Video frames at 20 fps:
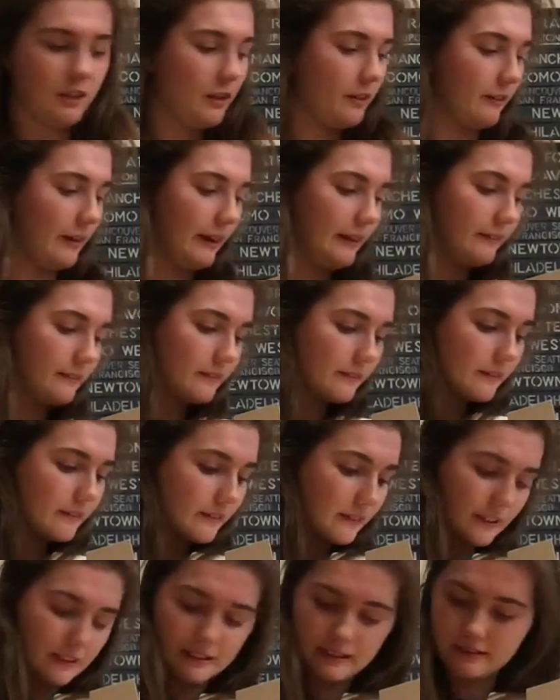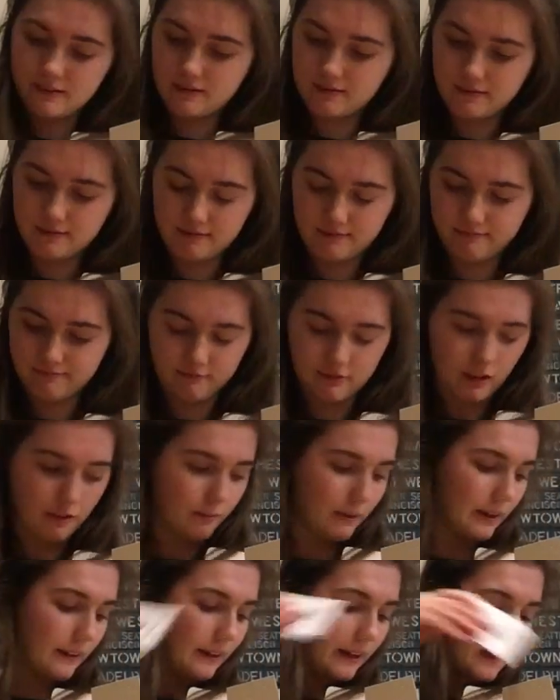Alright.
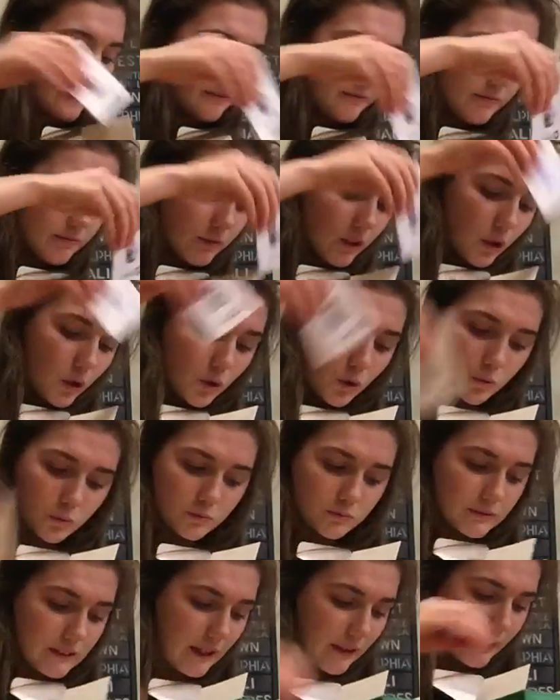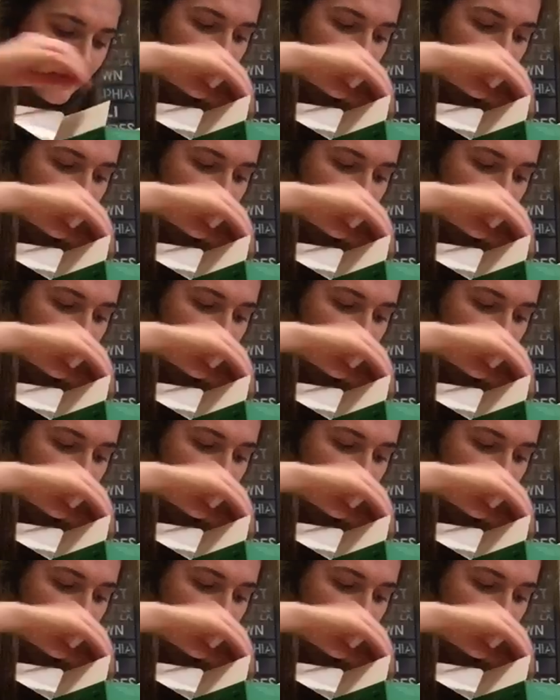Don't mind that. Oh, now